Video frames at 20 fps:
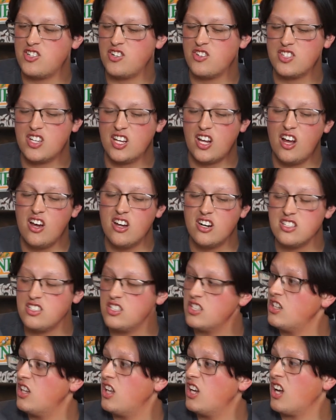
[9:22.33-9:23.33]
she was like,
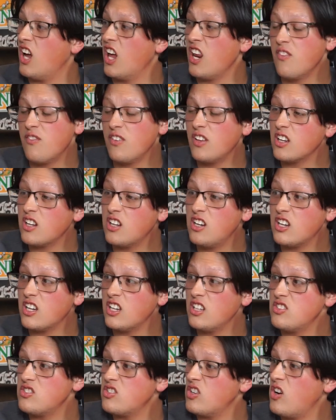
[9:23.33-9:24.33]
honestly, like, I didn't feel like
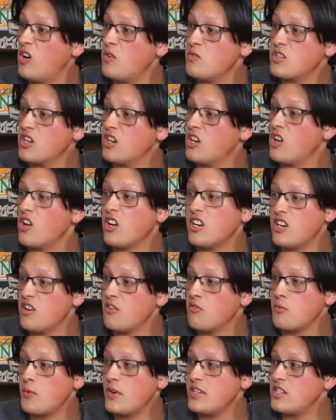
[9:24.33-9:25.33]
cooking, so I'm just going to go get
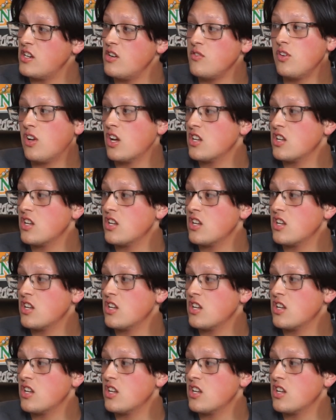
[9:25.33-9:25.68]
dinner for myself.